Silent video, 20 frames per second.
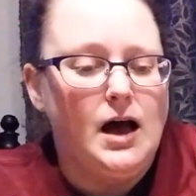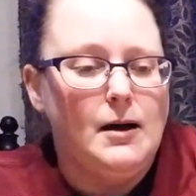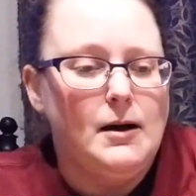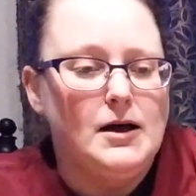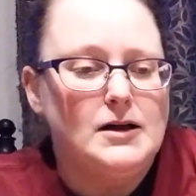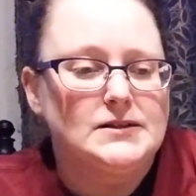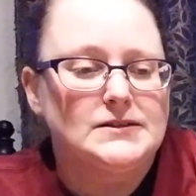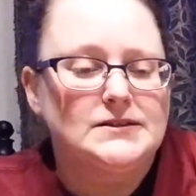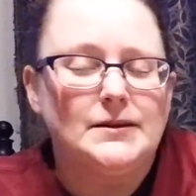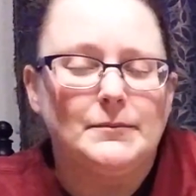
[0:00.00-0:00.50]

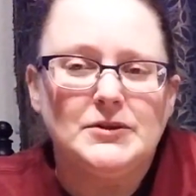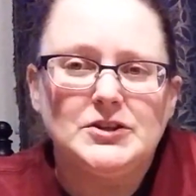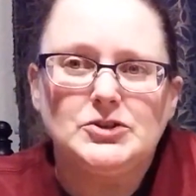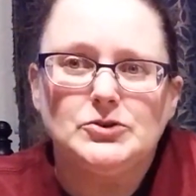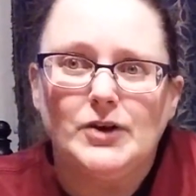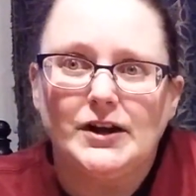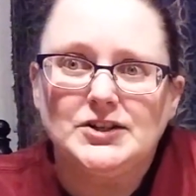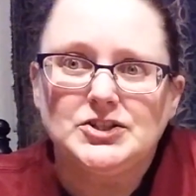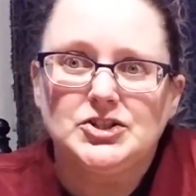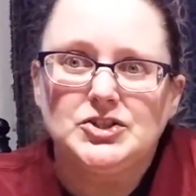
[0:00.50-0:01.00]
Some of the
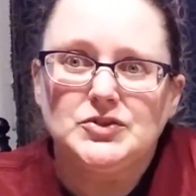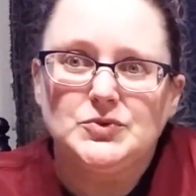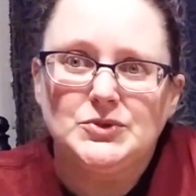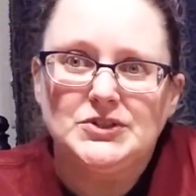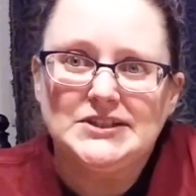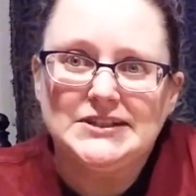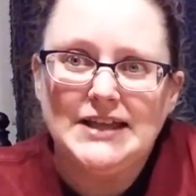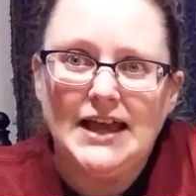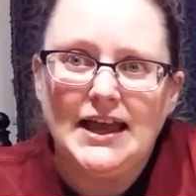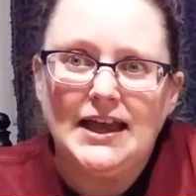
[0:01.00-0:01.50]
directions were
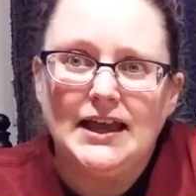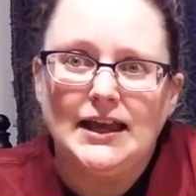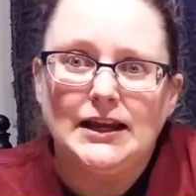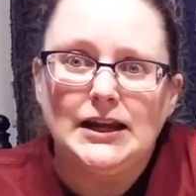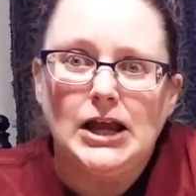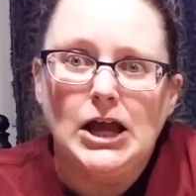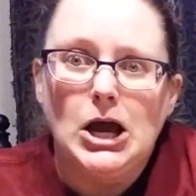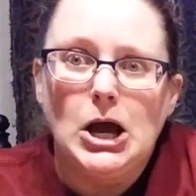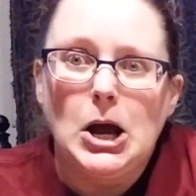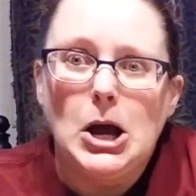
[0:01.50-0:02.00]
saying
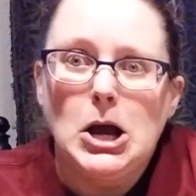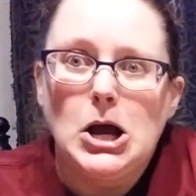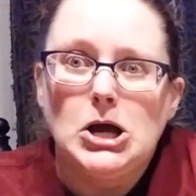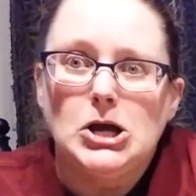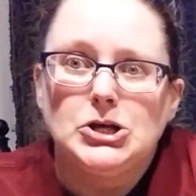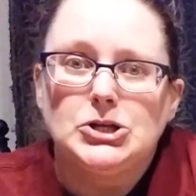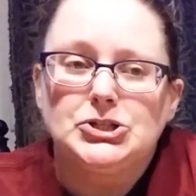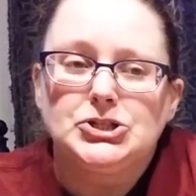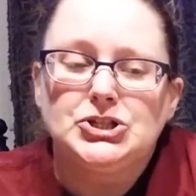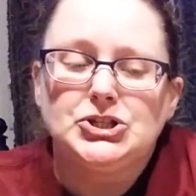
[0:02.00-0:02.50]

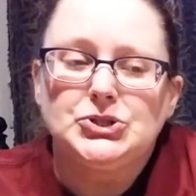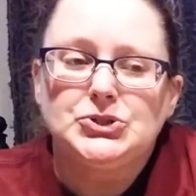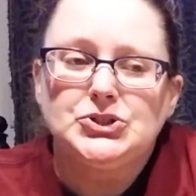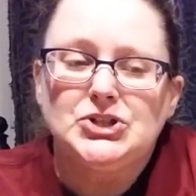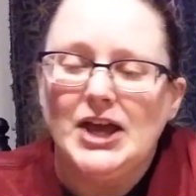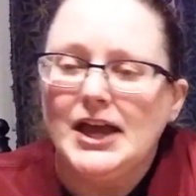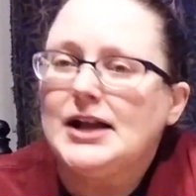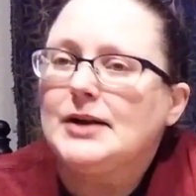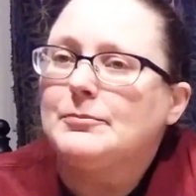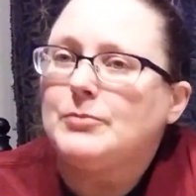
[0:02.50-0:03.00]
to
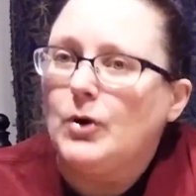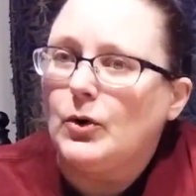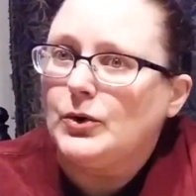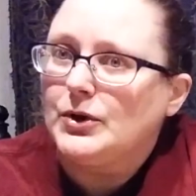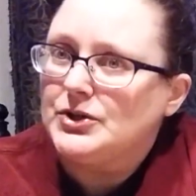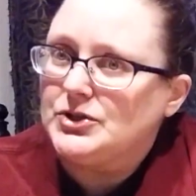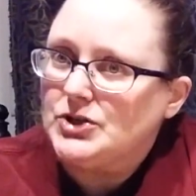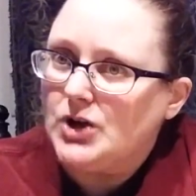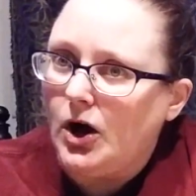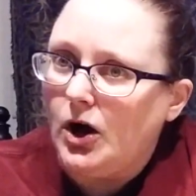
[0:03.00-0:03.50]
take a
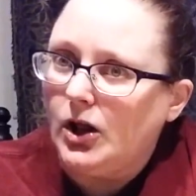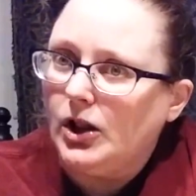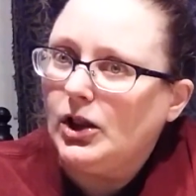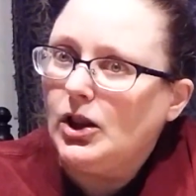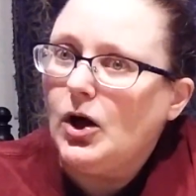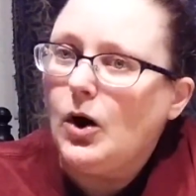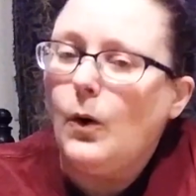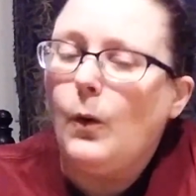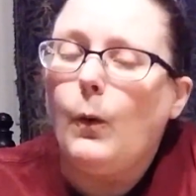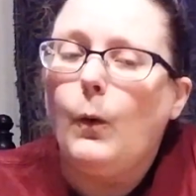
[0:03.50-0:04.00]
broken doll
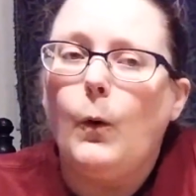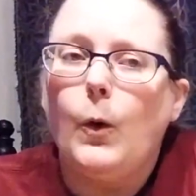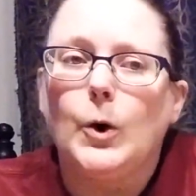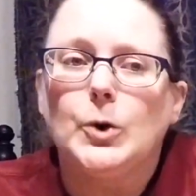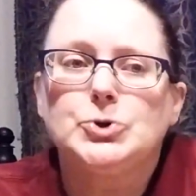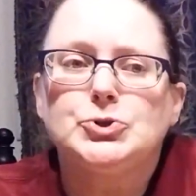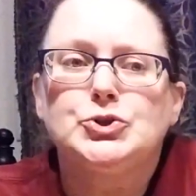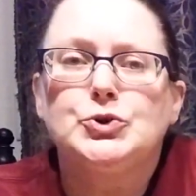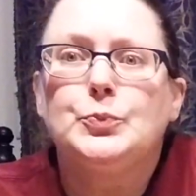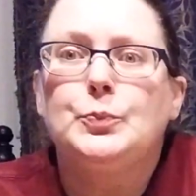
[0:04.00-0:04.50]
or
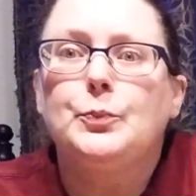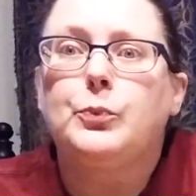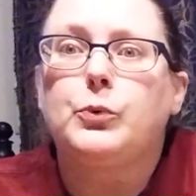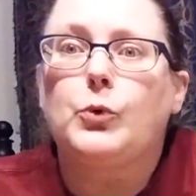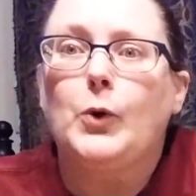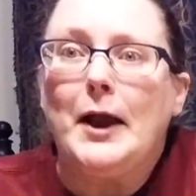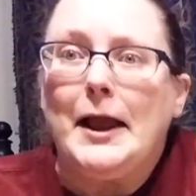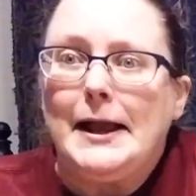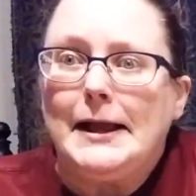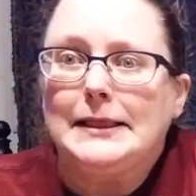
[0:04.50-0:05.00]
to
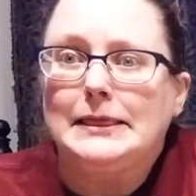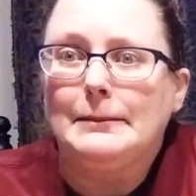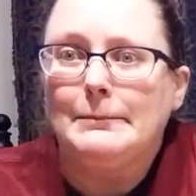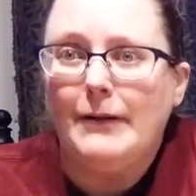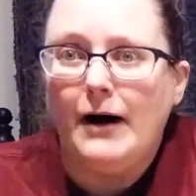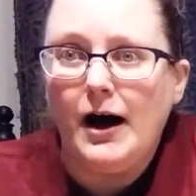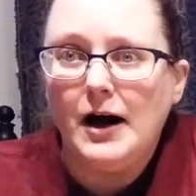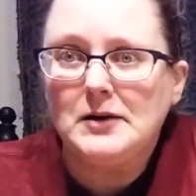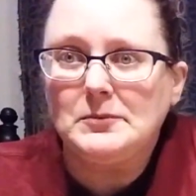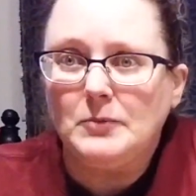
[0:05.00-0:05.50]
break the
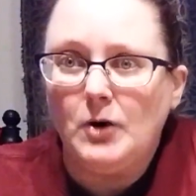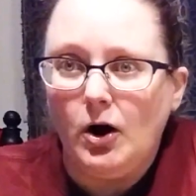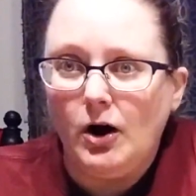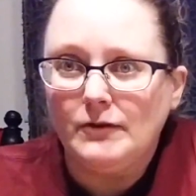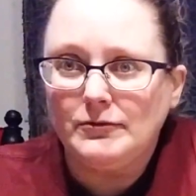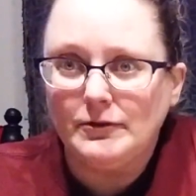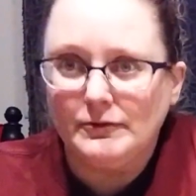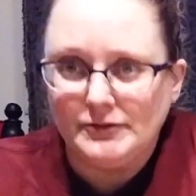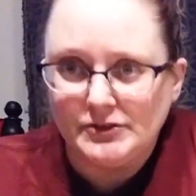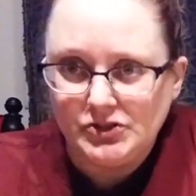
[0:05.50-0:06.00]
bottom
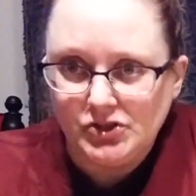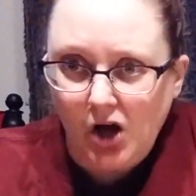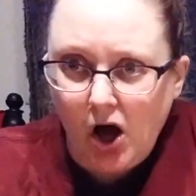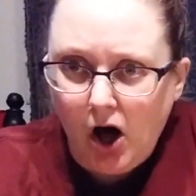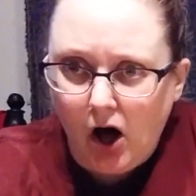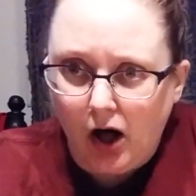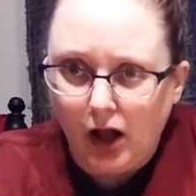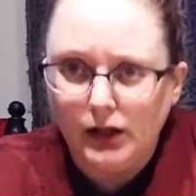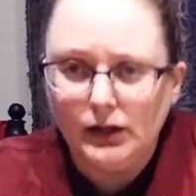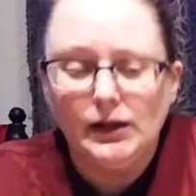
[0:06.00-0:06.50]
off of a
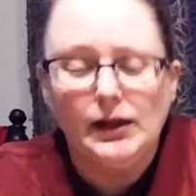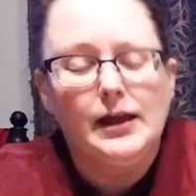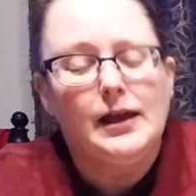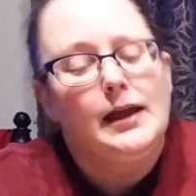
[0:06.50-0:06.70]
doll.